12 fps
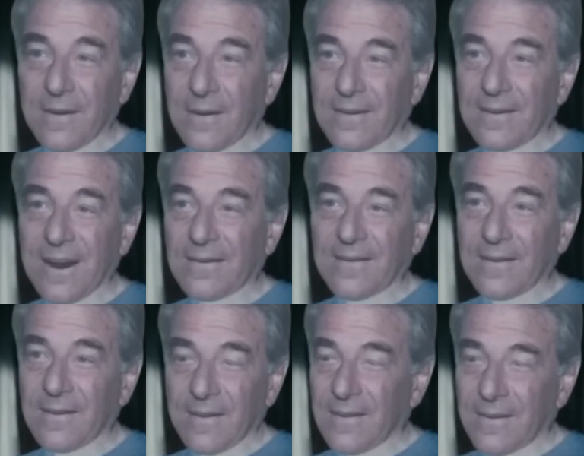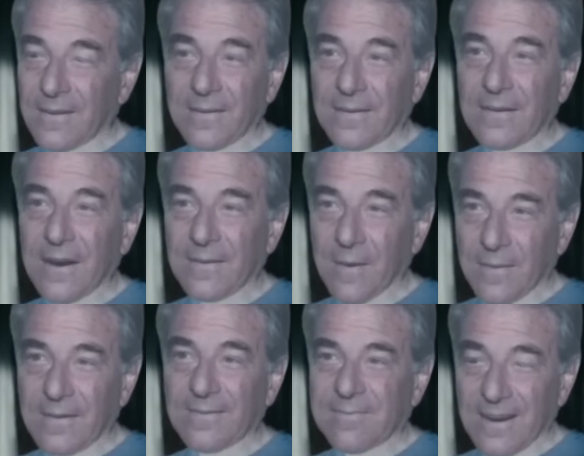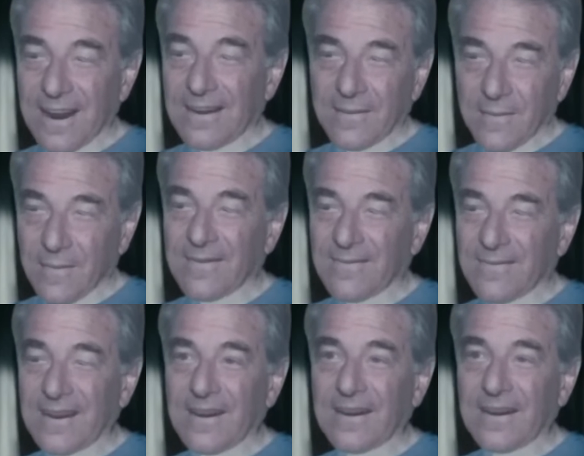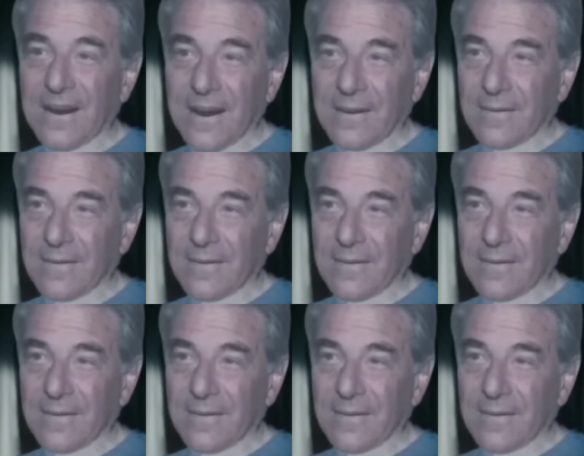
Yeah, Paul. It's Friday. I'm sorry, Nancy.